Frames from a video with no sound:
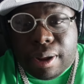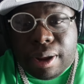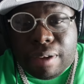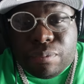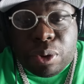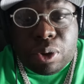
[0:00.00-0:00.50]

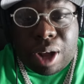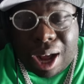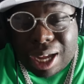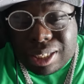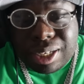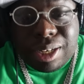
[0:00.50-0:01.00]
if you
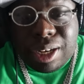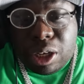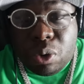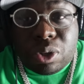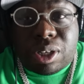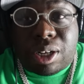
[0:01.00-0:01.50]
constantly
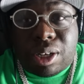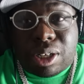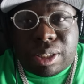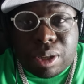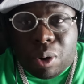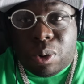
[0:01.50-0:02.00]
use it, the
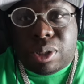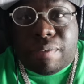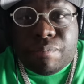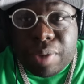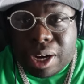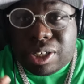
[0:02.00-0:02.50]
stones
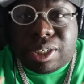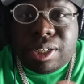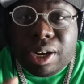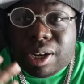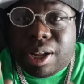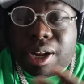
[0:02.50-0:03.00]

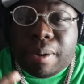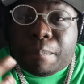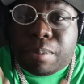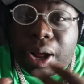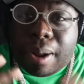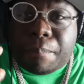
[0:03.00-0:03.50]
eventually are gonna
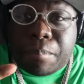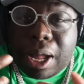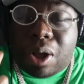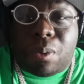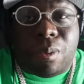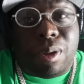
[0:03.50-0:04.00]
pop
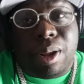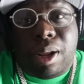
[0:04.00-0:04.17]
out